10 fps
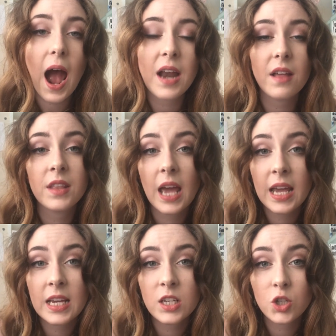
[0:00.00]
and at the
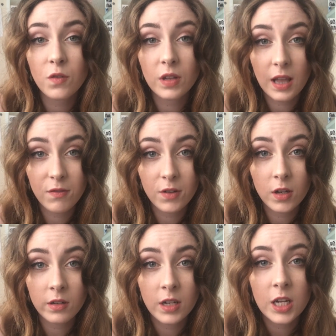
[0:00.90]
age of
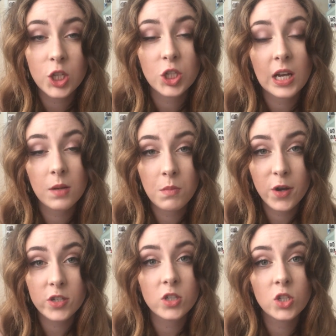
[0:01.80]
11, she had
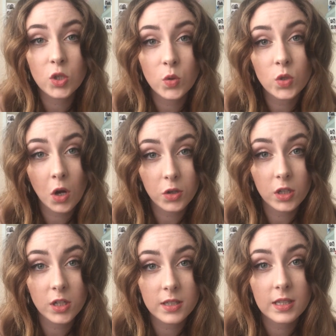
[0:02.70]
murdered two
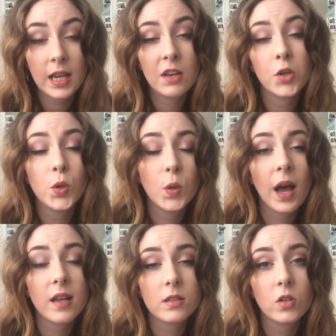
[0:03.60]
toddlers in
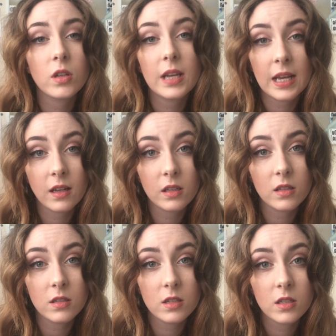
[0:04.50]
Newcastle,
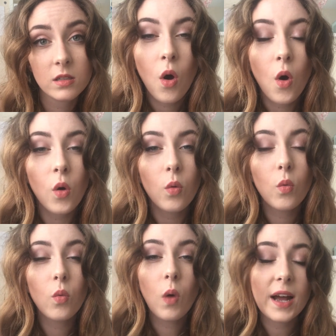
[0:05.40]
England.
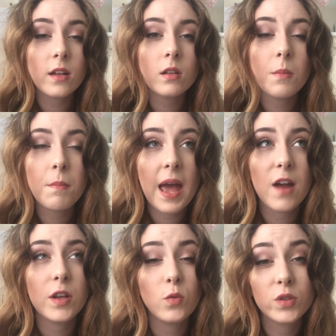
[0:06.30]
While
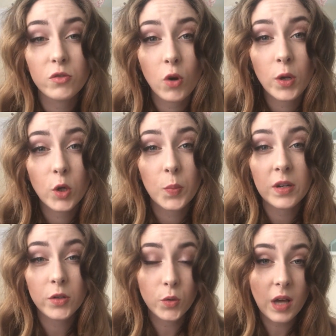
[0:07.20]
Mary was growing up
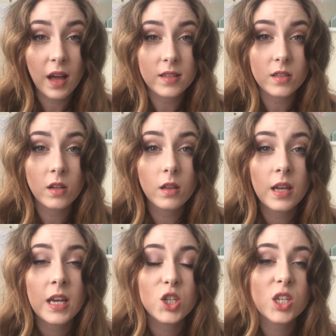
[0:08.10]
in Newcastle,
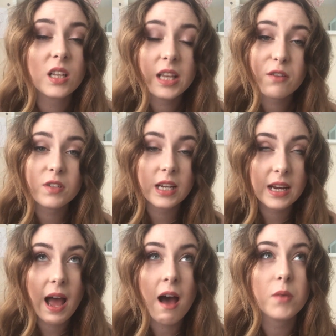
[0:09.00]
she lived
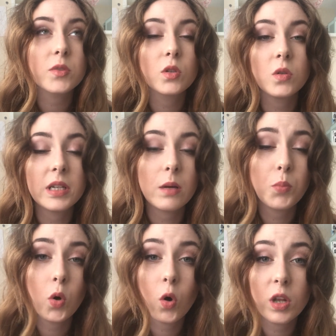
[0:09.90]
in absolutely
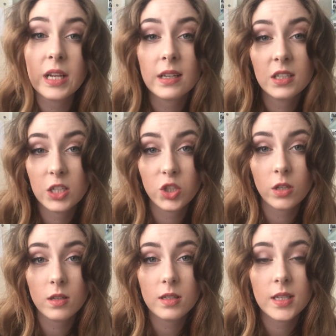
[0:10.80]
appalling
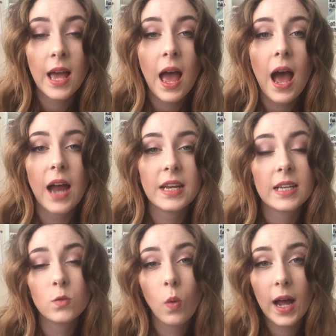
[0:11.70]
conditions, and it
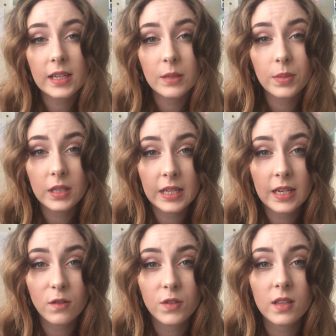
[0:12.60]
is widely
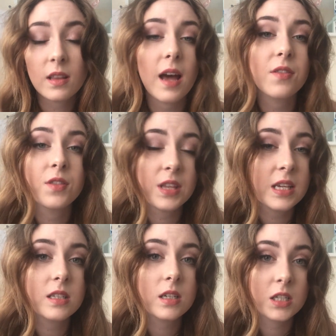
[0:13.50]
believed that
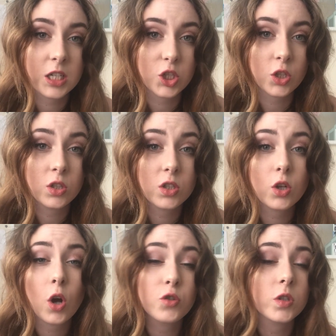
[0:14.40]
these conditions
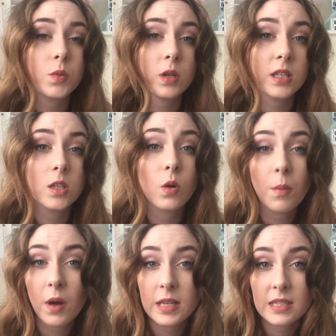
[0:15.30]
contributed to
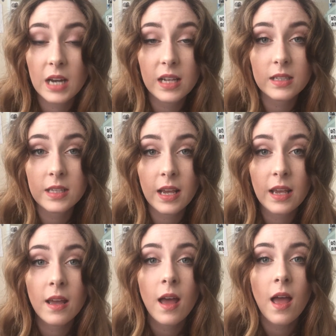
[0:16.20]
her
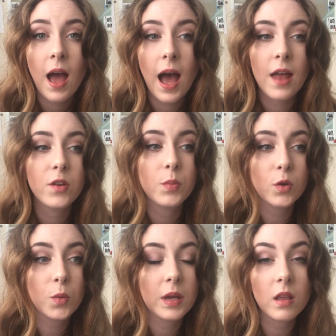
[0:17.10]
personality and
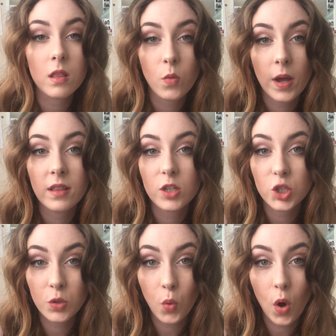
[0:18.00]
becoming the way that
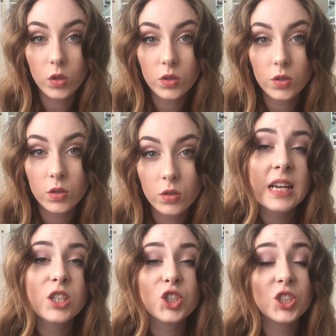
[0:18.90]
she was.
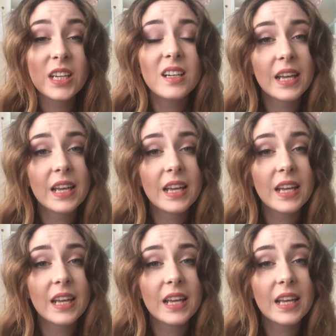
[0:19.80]
She